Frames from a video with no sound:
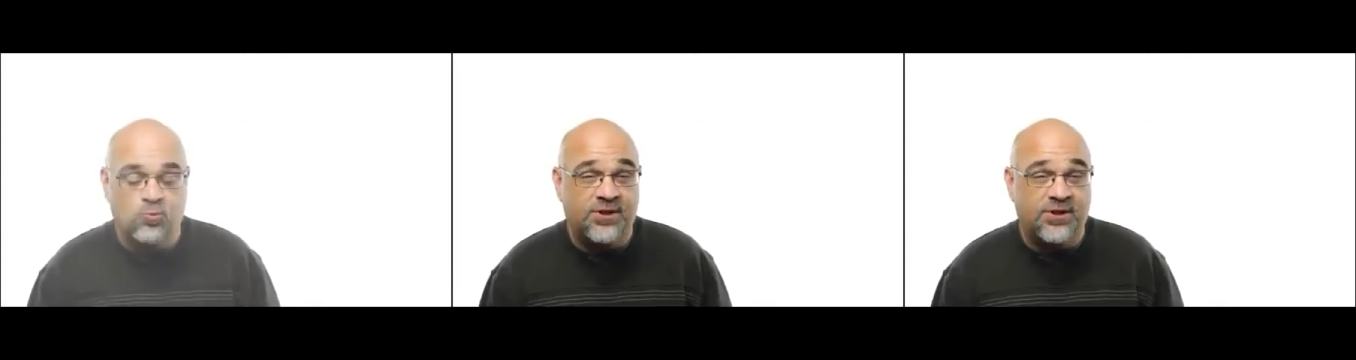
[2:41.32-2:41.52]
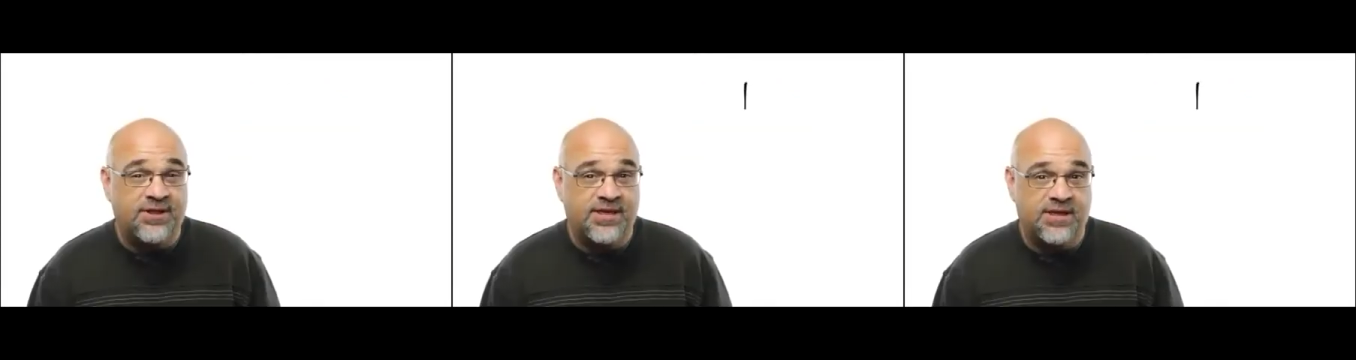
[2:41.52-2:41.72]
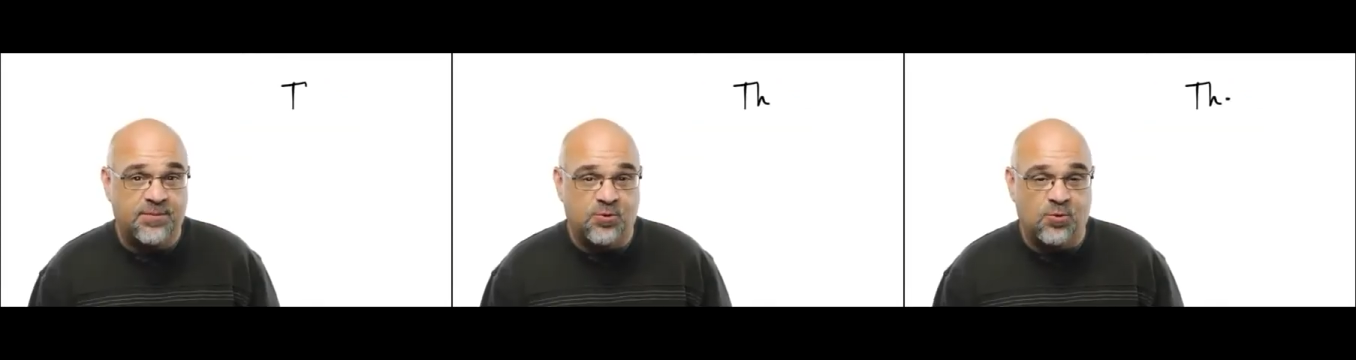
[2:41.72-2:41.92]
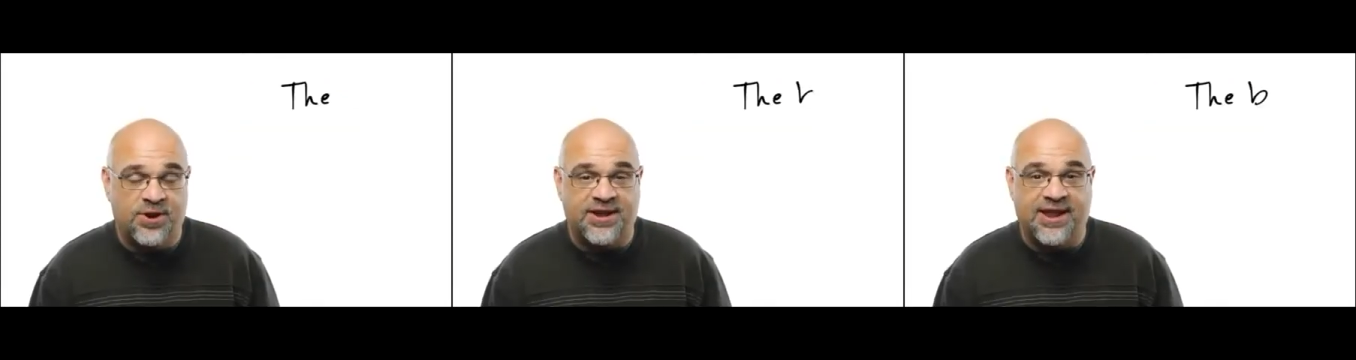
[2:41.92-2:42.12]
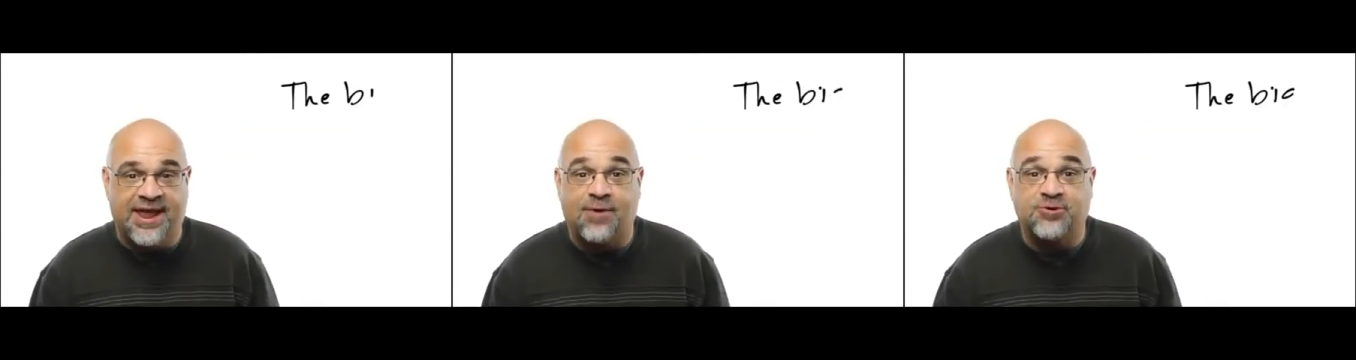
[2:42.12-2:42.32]
know, it really hit me
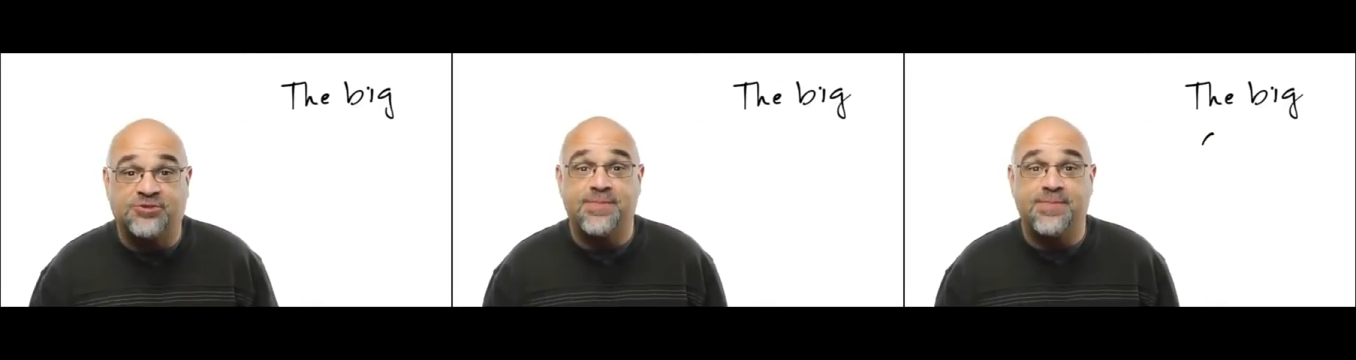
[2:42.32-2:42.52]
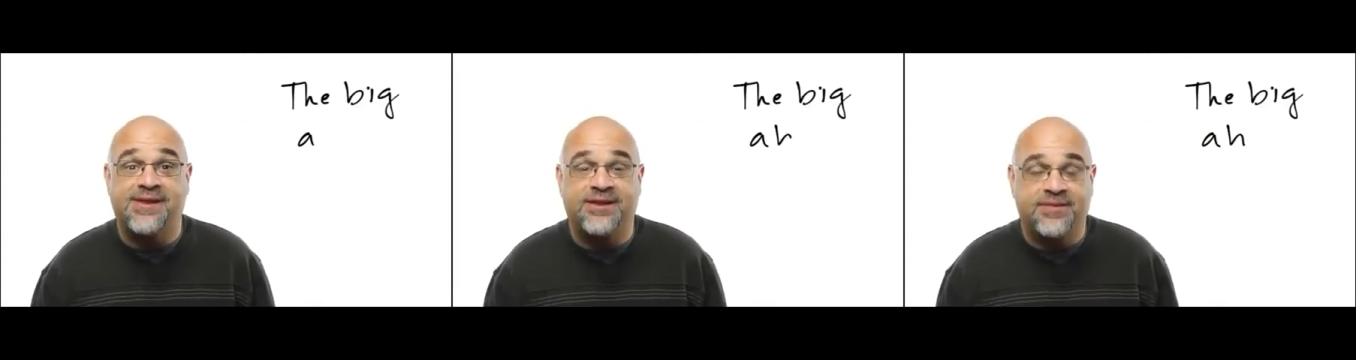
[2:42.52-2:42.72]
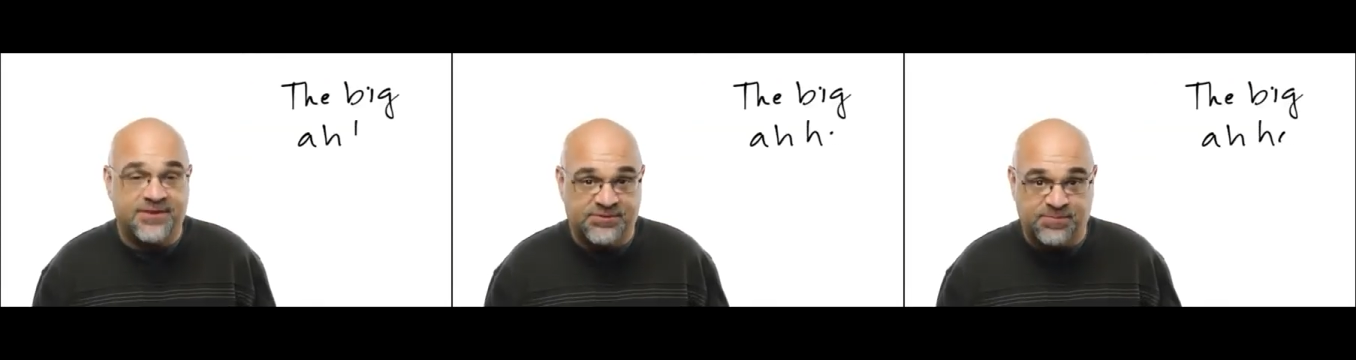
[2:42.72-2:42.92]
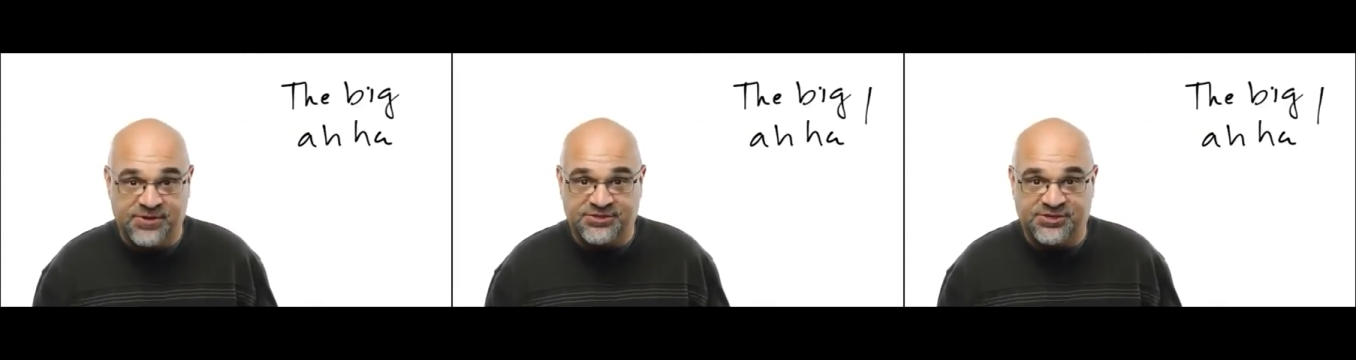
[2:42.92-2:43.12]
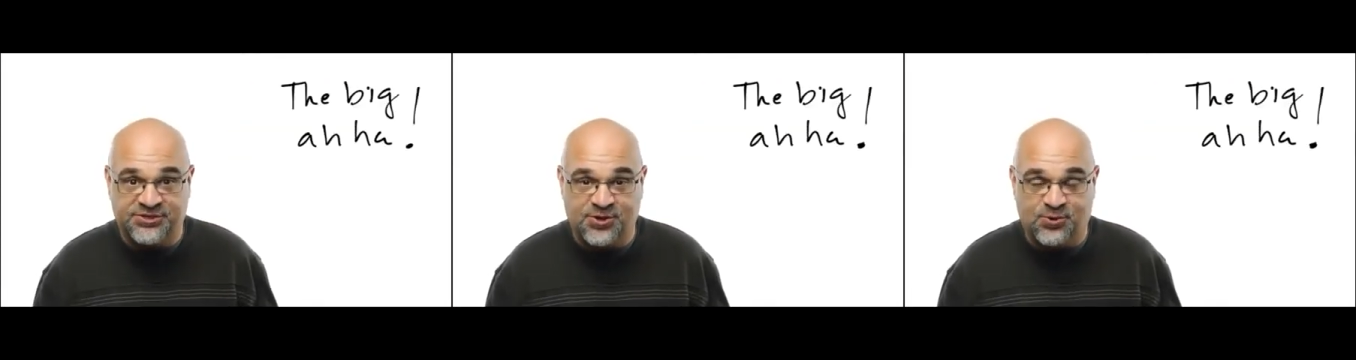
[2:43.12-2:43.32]
one day. I was meeting this
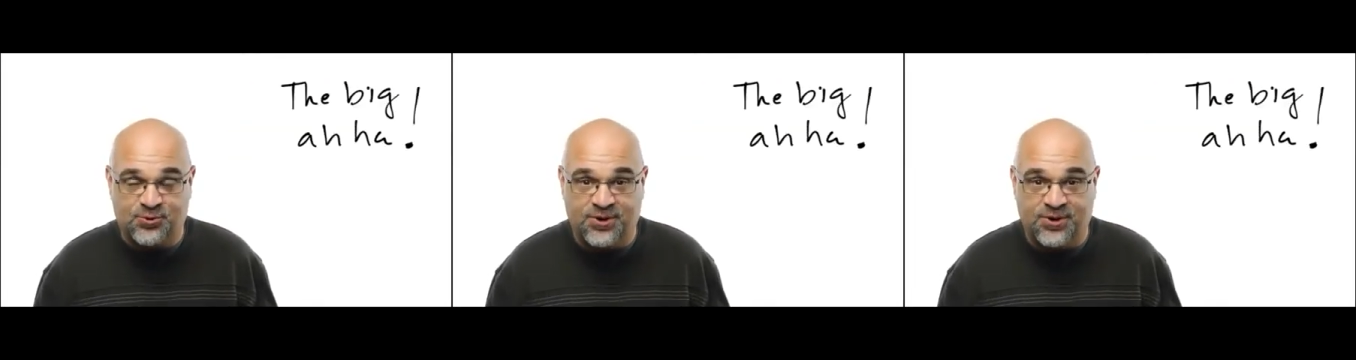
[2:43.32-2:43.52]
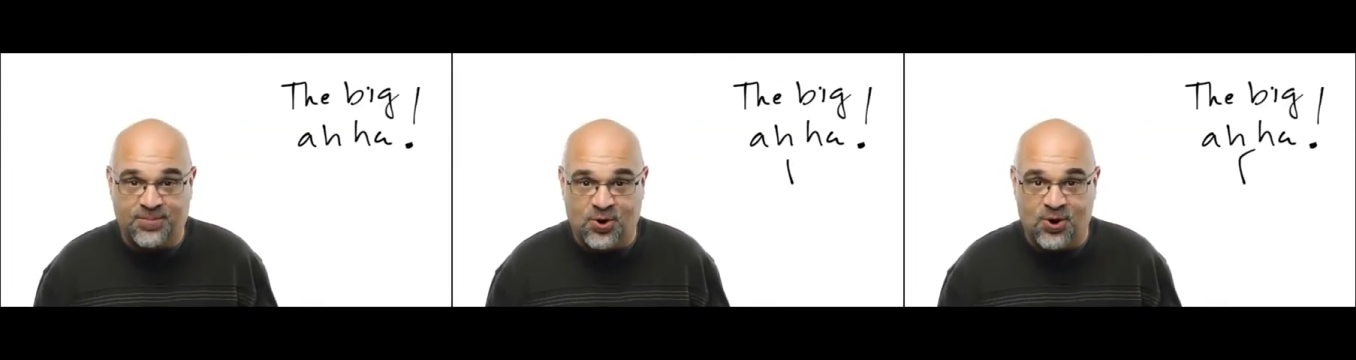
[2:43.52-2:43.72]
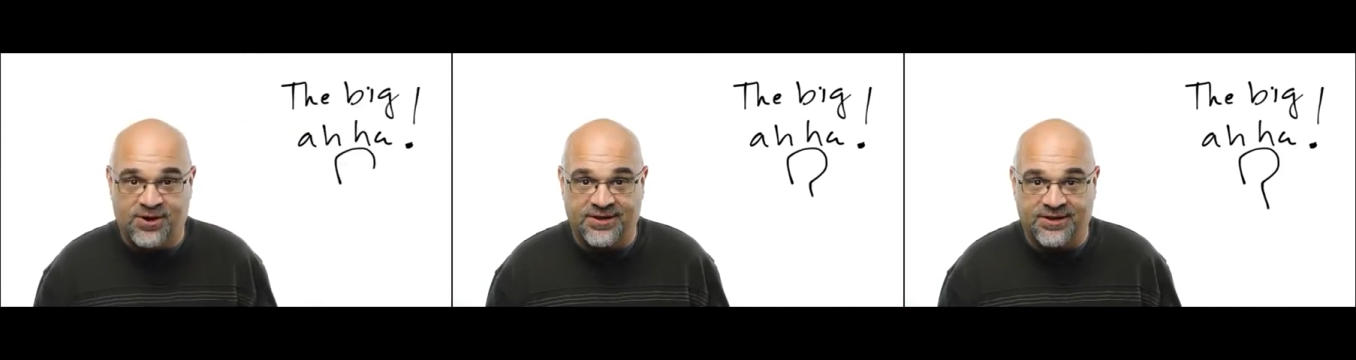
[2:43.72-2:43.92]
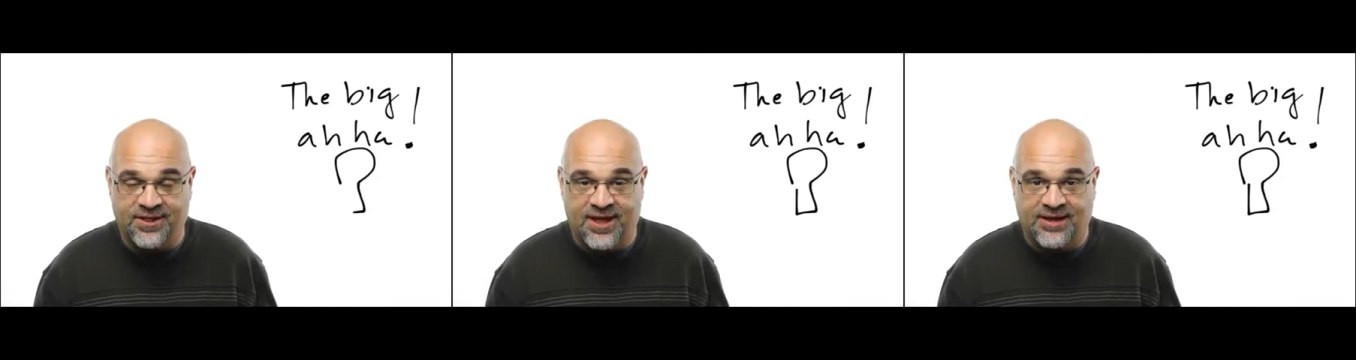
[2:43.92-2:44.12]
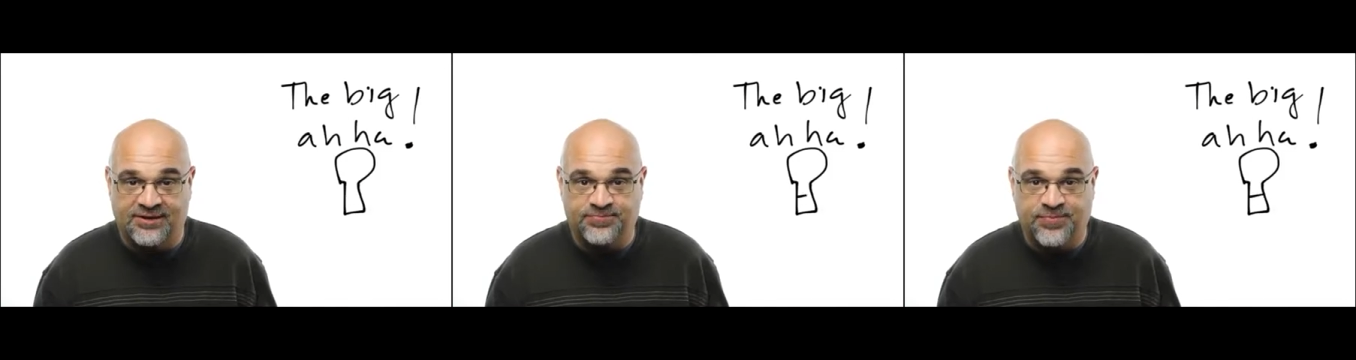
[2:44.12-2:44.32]
business owner in a parking
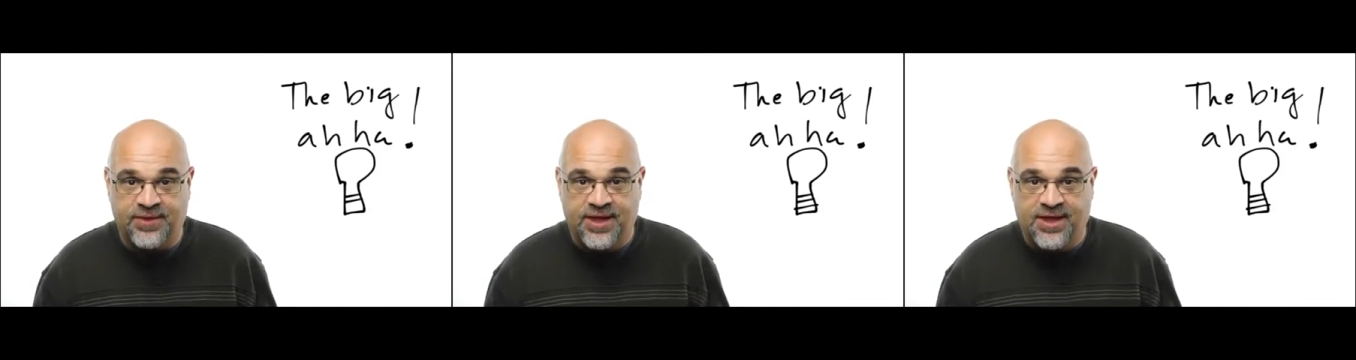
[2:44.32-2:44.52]
lot